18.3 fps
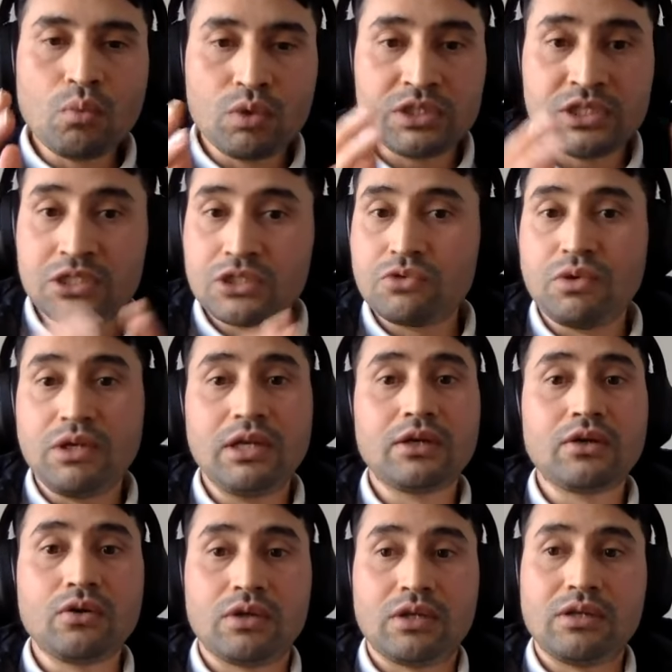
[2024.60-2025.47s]
which is
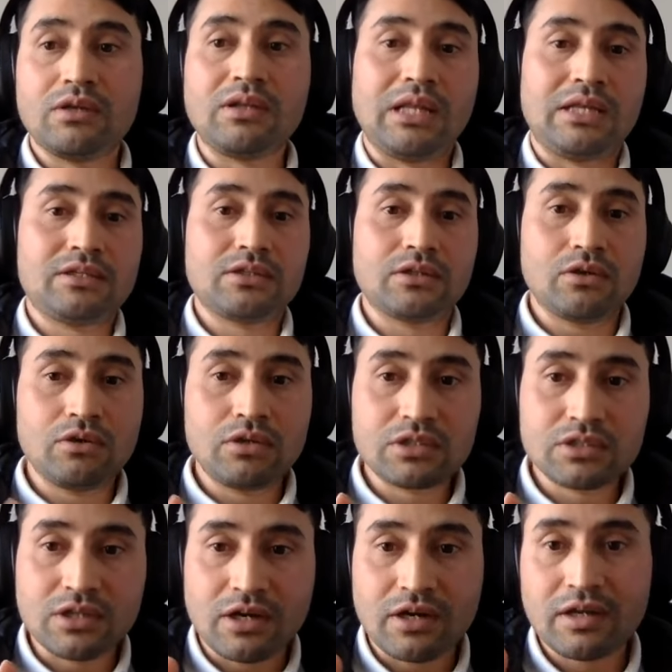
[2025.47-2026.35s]
really good. That's a
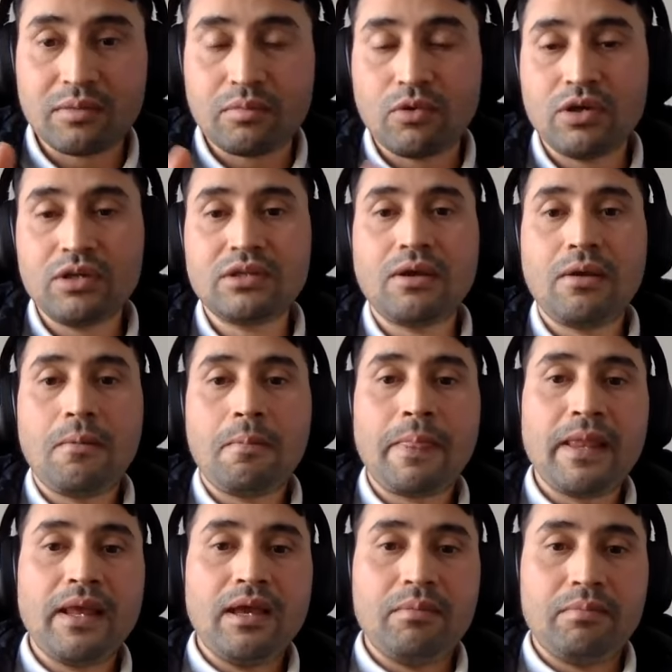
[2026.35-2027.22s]
good starting point.
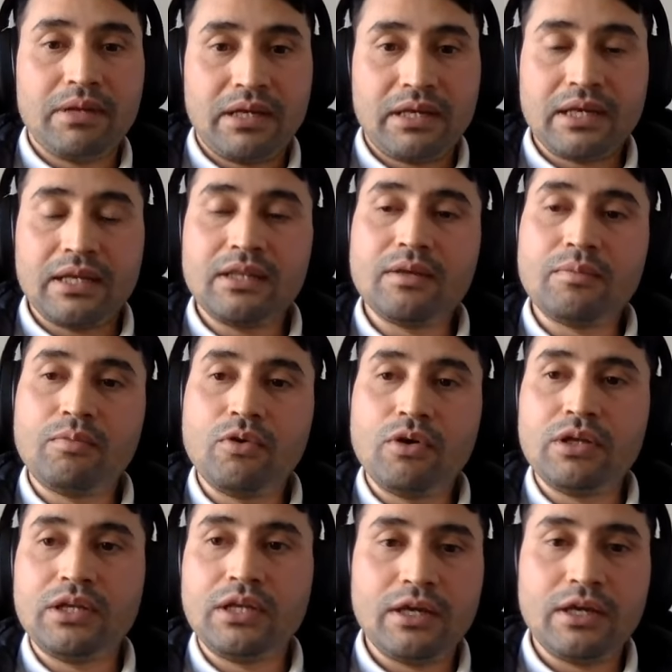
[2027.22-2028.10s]
But again, the
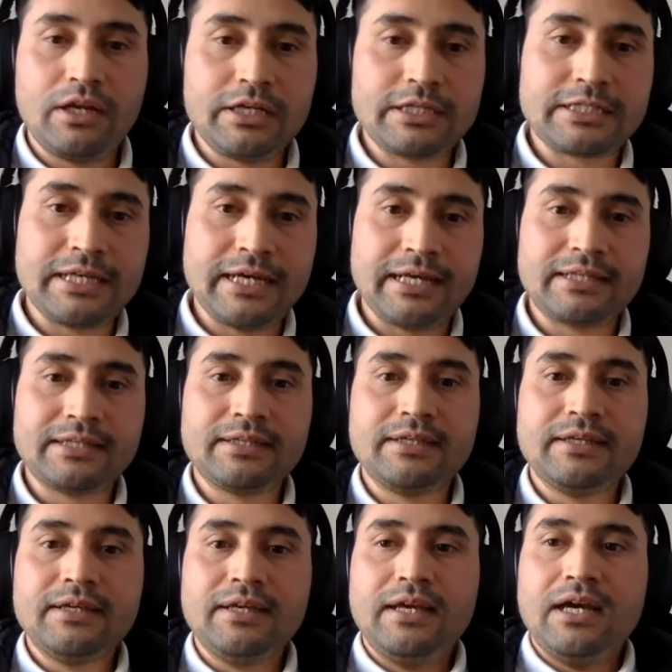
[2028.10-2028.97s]
point here is
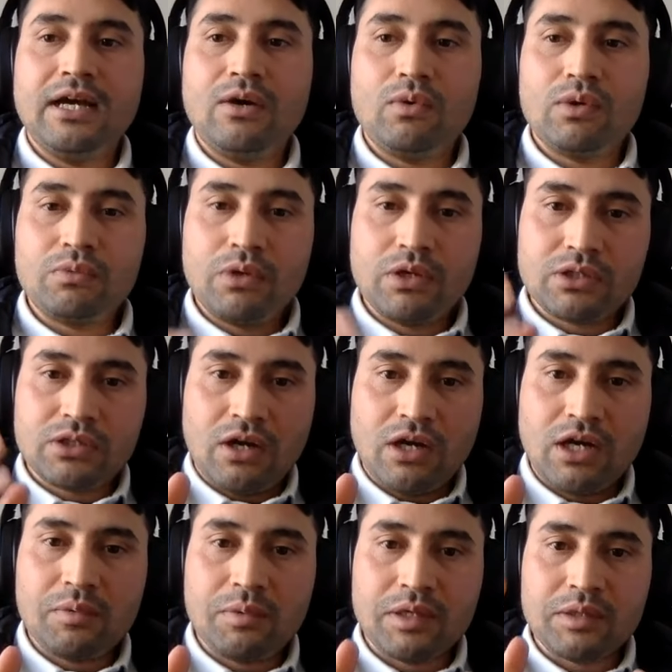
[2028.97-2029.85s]
that when we're
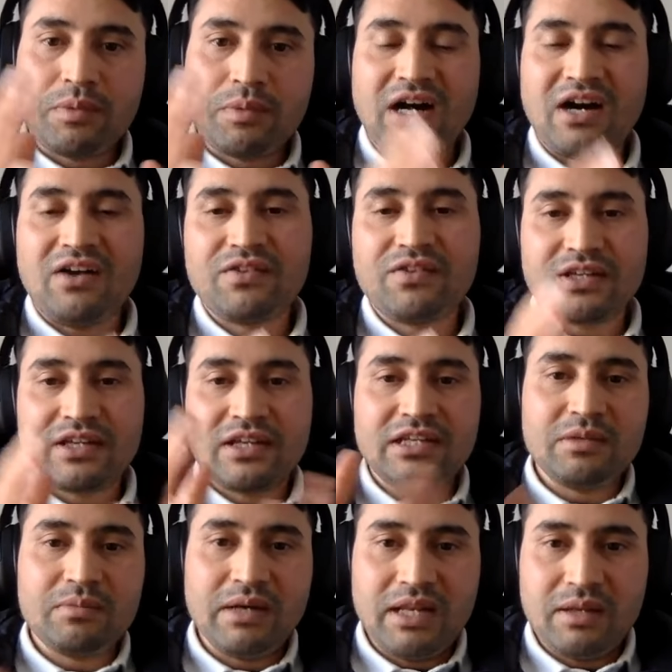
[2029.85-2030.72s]
talking about poverty
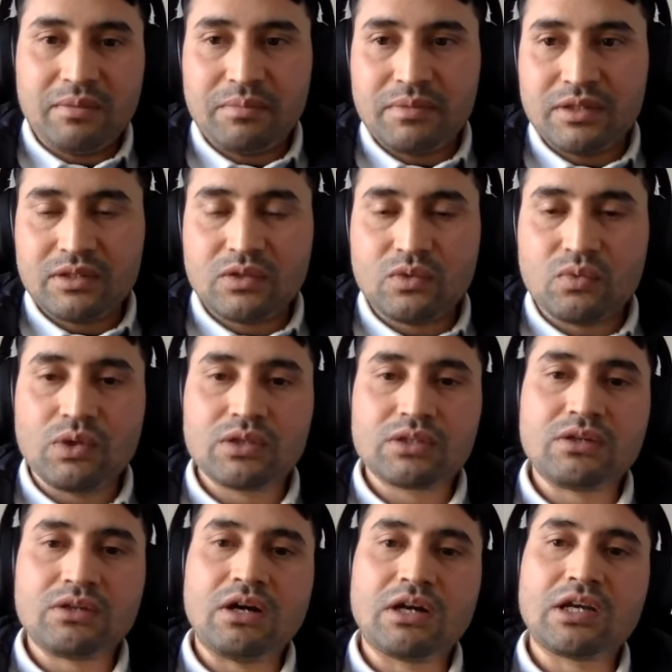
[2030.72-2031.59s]
and development,
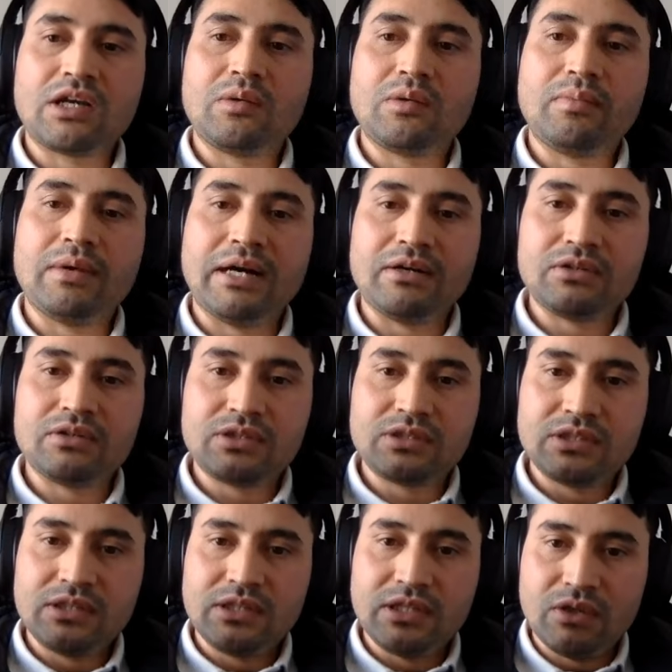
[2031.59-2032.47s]
we're talking
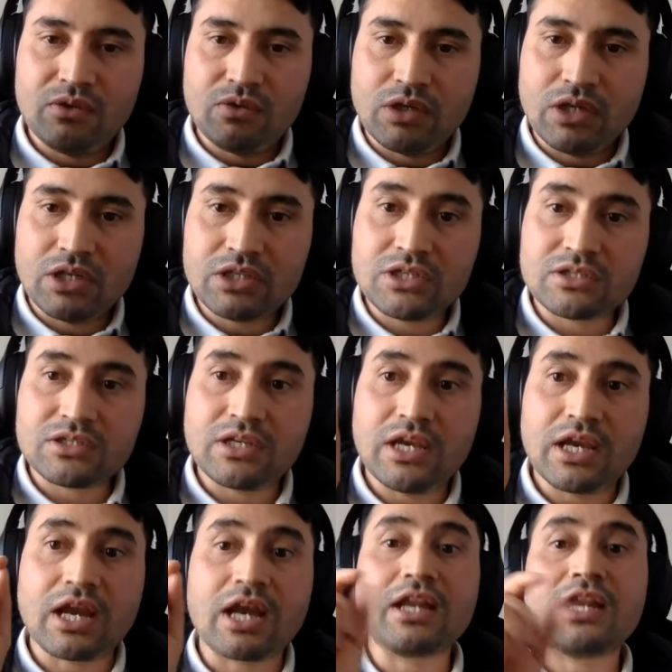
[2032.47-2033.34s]
about, you know, not
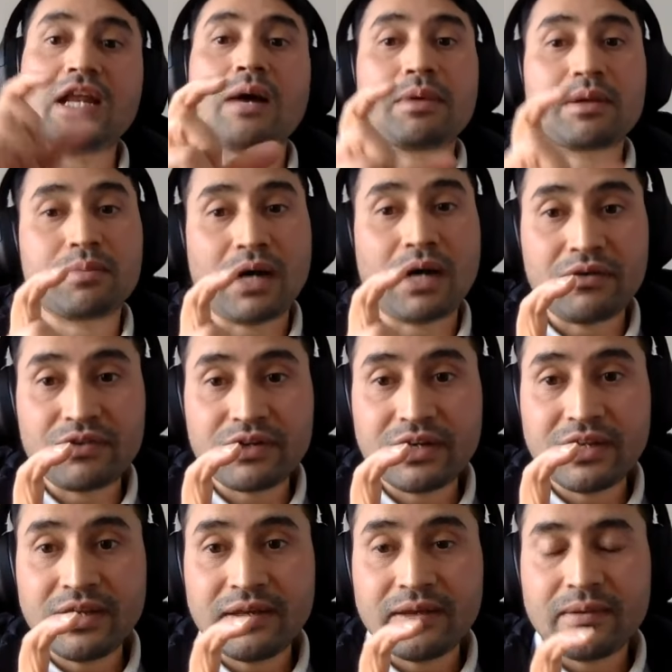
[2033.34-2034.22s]
just economic
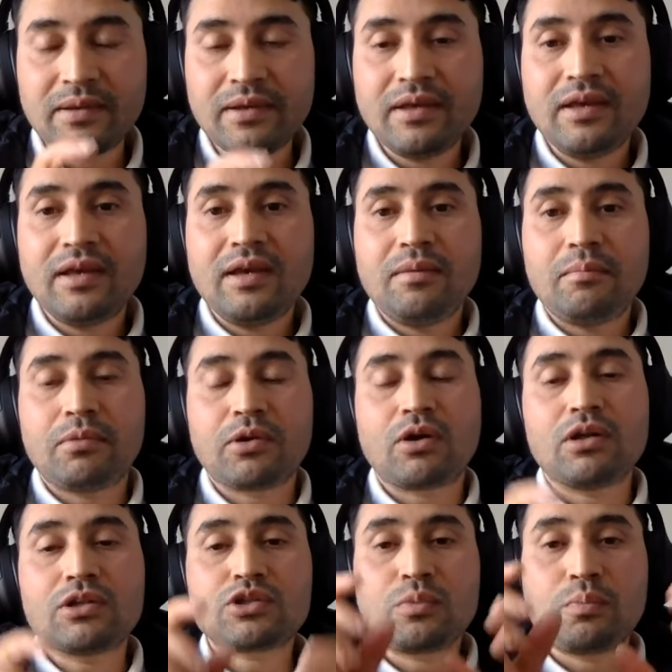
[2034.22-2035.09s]
poverty,
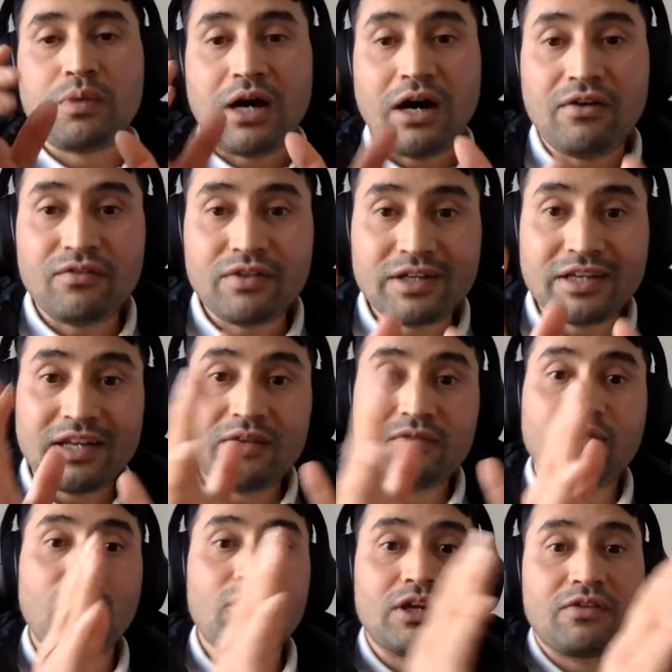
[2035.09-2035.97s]
but also poverty
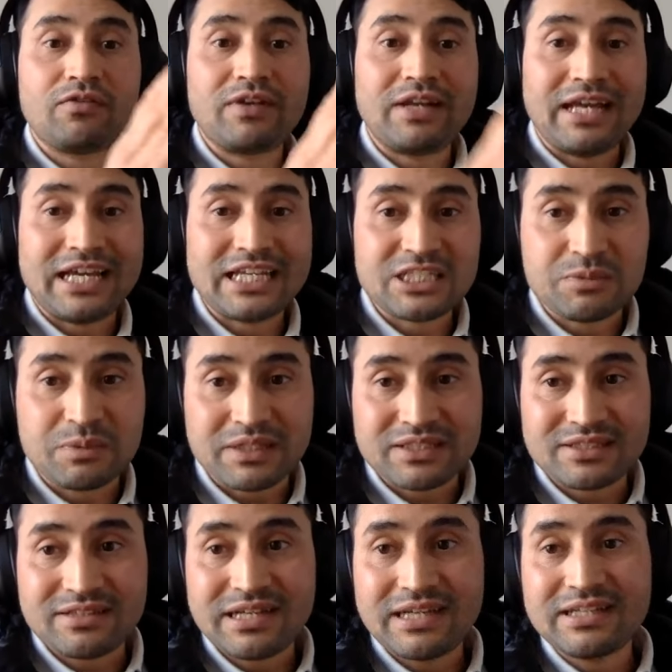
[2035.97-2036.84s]
in four different
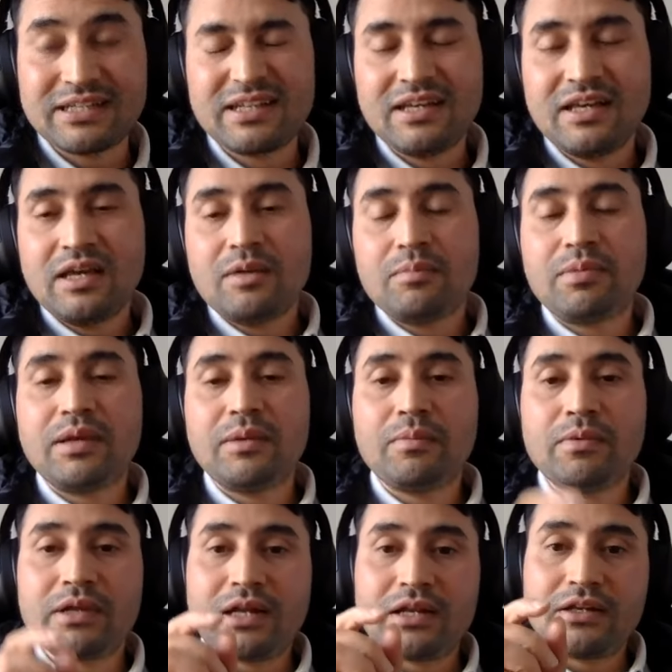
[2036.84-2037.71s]
aspects, right?
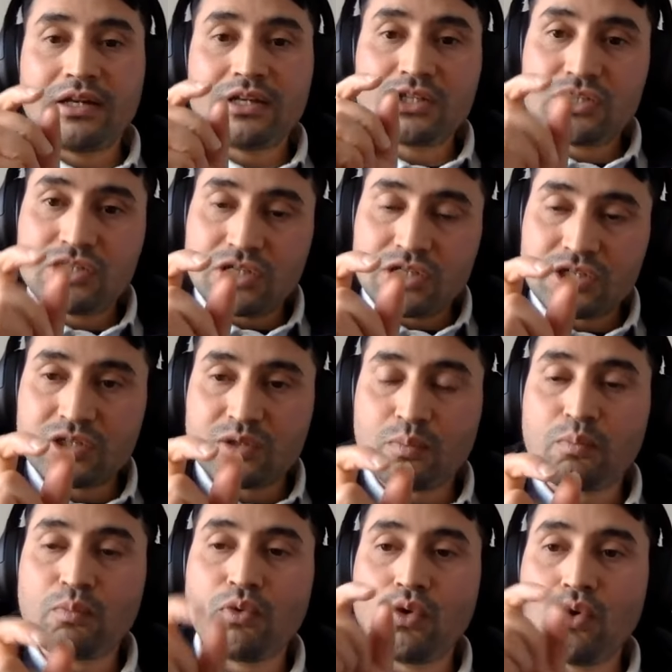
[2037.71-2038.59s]
People are not
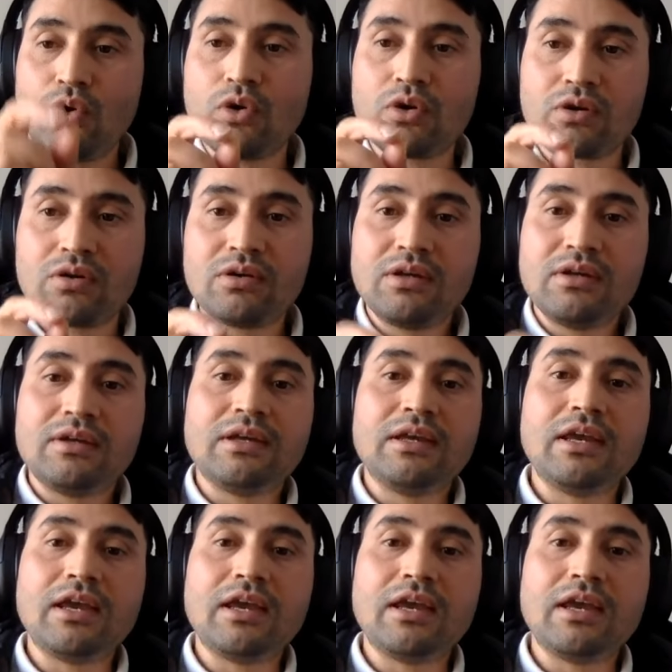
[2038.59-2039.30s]
just poor